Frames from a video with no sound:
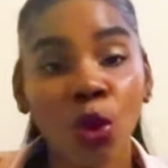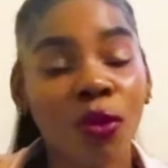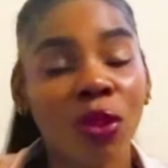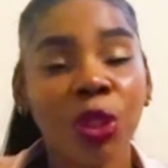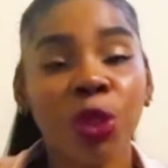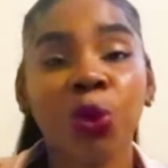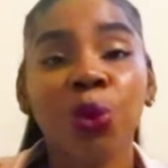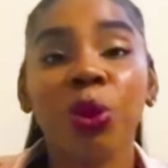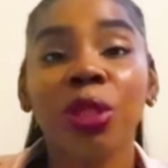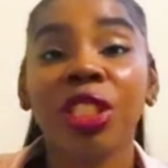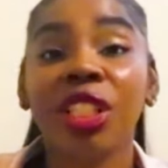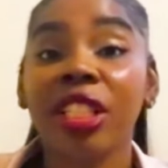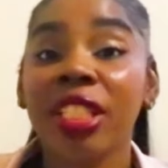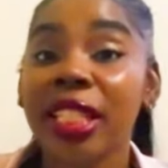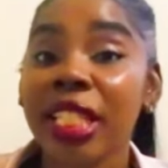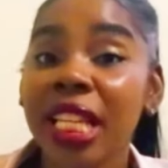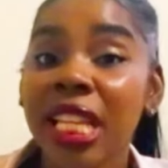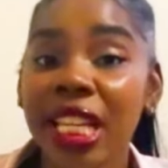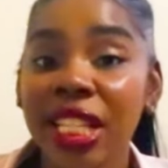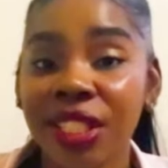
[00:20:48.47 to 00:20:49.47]
but 2
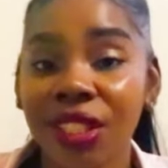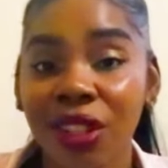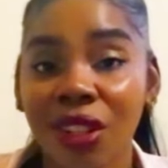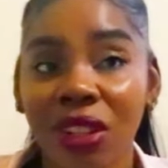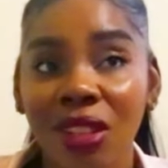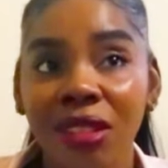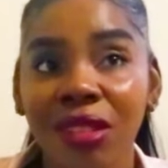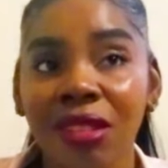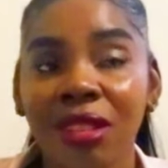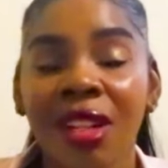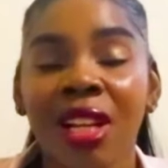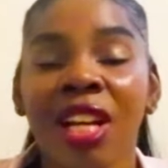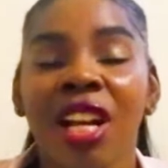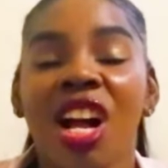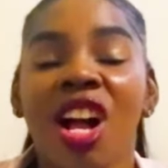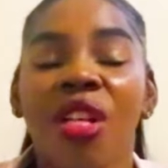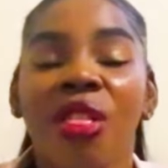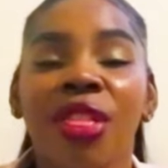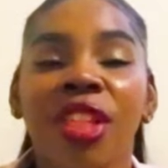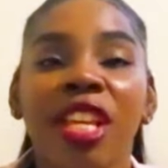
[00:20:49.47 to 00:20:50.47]
years later,
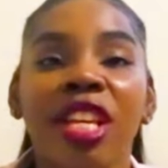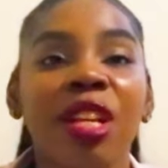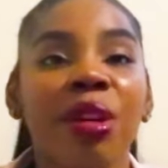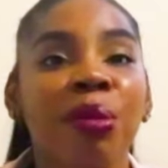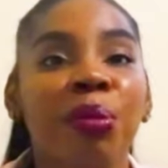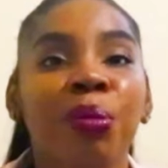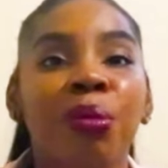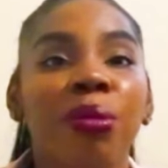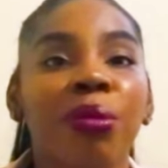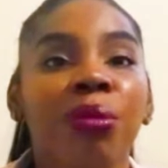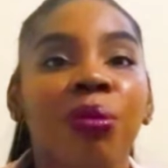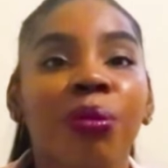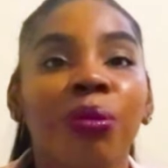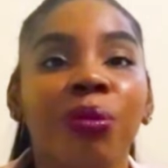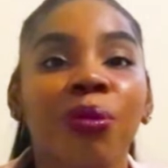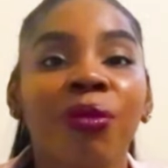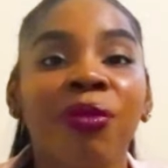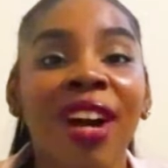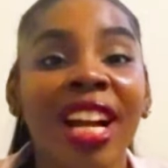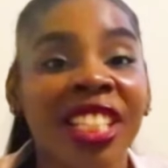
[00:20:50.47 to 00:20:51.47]
the
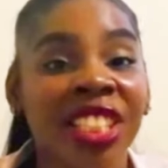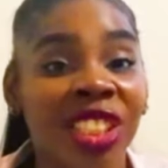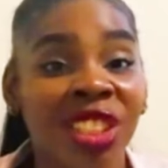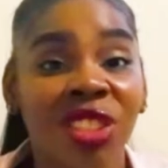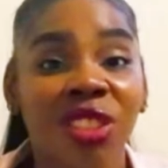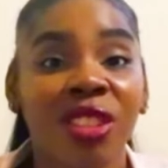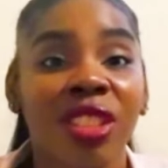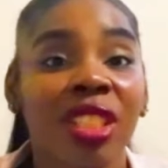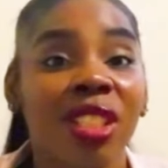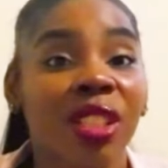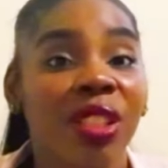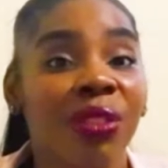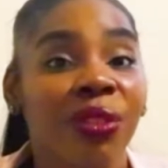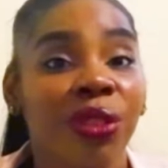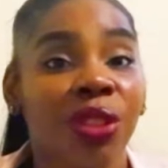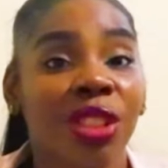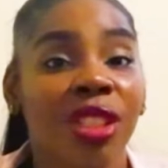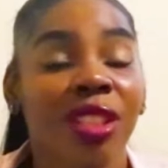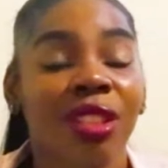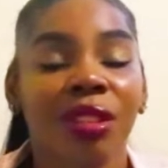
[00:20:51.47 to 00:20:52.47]
vaginal
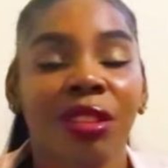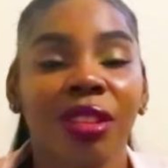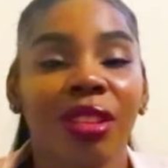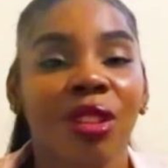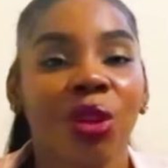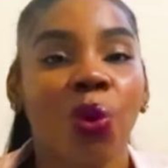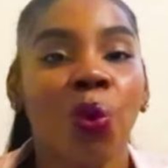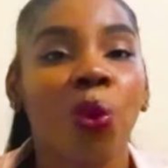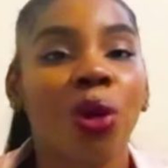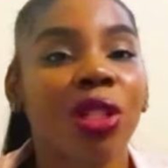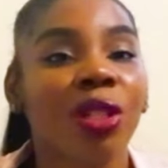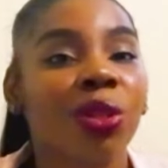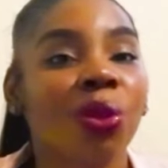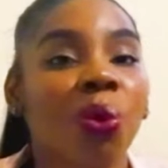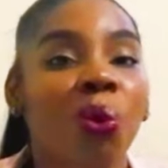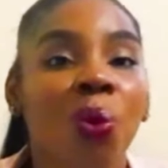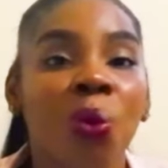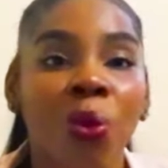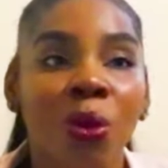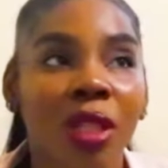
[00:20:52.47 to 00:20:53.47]
delivery was
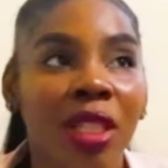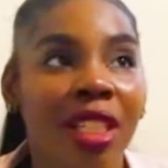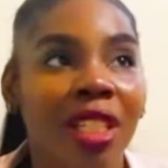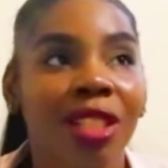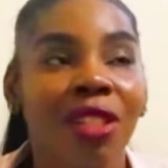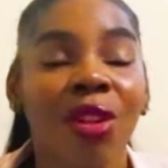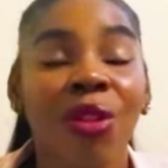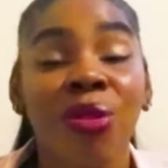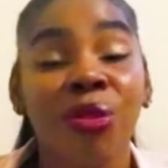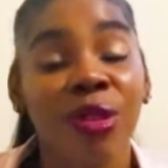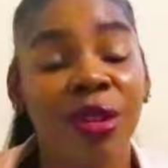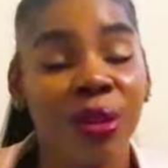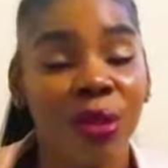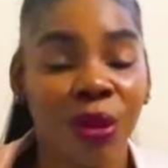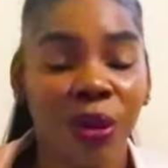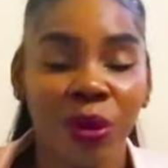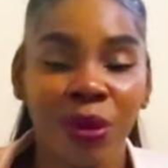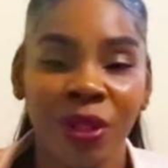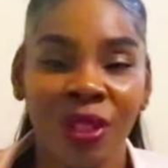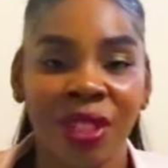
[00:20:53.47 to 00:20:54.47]
only
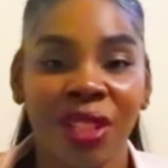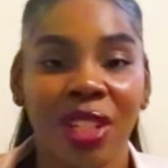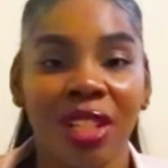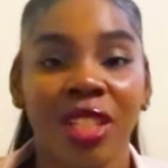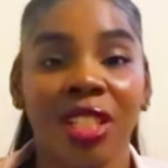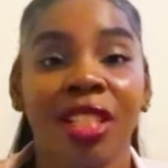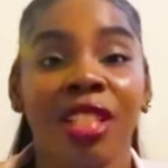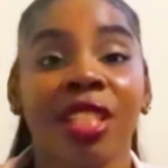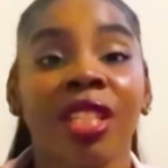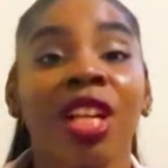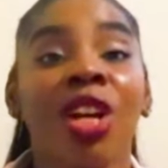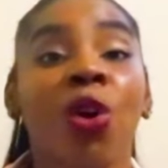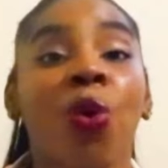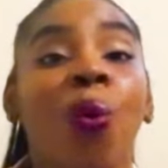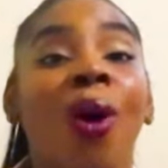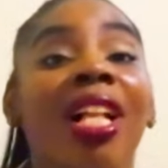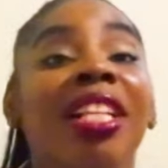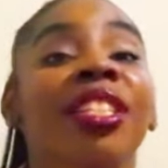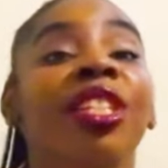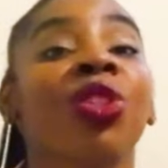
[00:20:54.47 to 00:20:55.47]
$3,000,
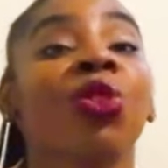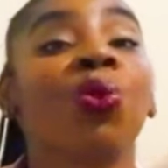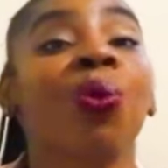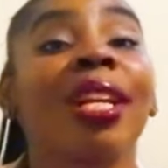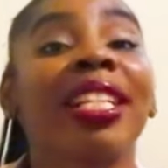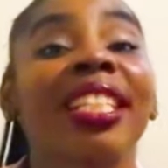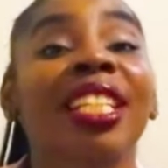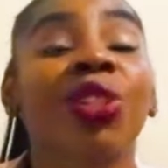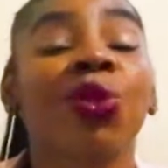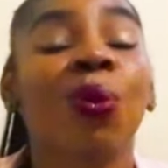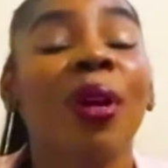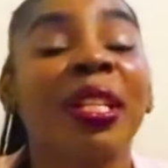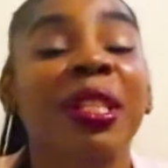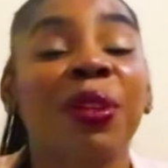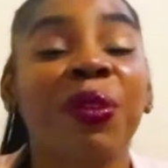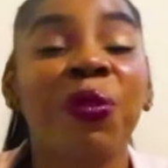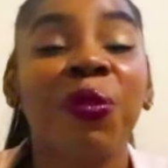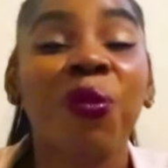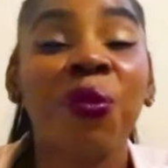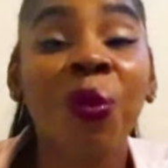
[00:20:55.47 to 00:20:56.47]
whilst in
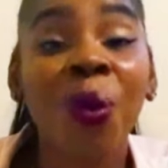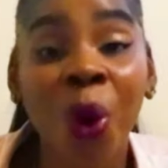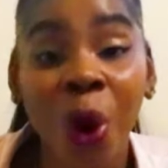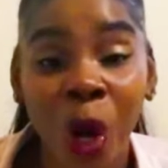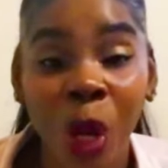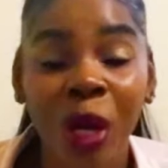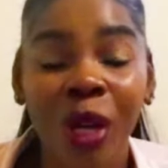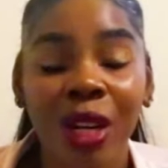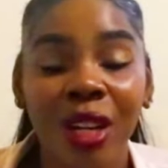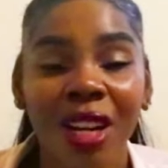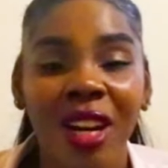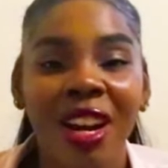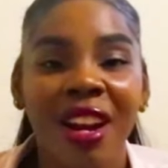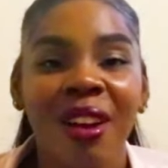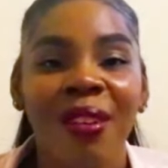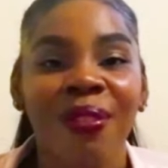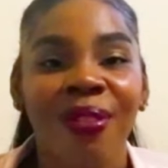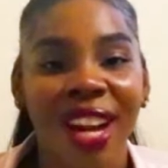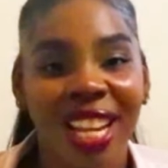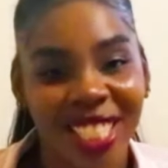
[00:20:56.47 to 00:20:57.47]
2024
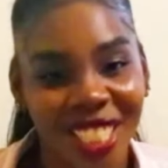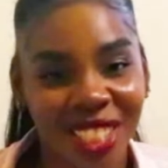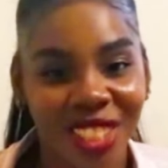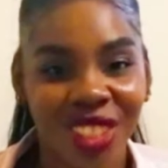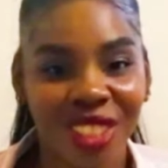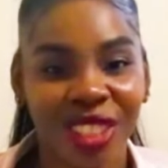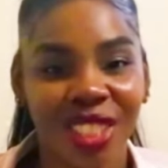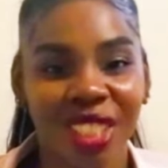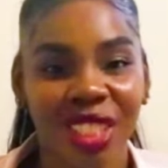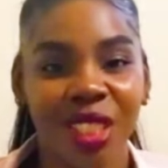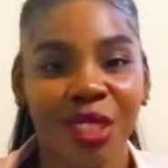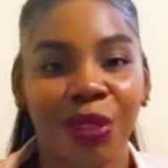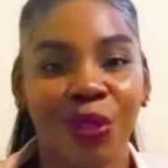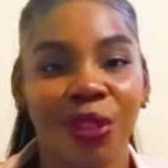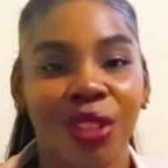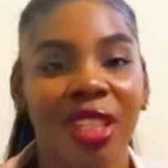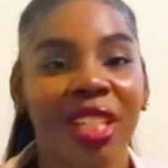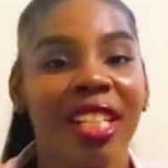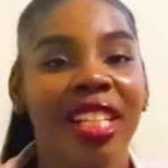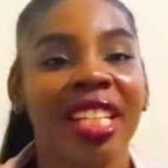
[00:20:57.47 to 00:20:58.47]
vaginal
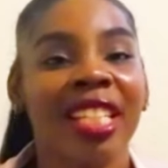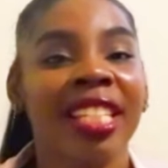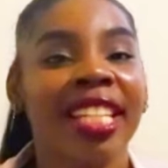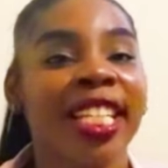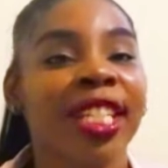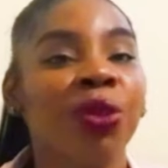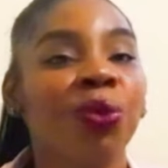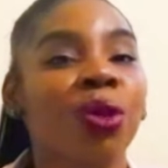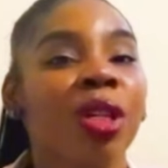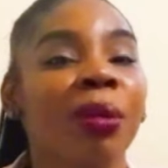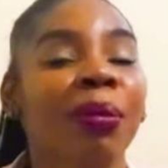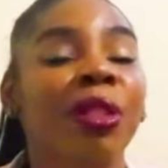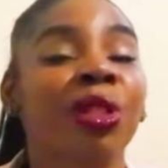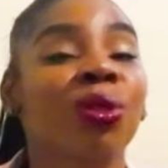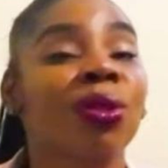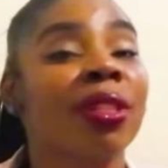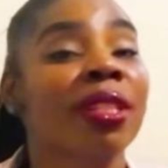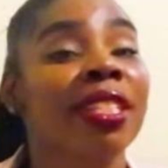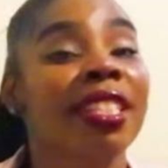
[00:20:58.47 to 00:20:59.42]
delivery is anywhere between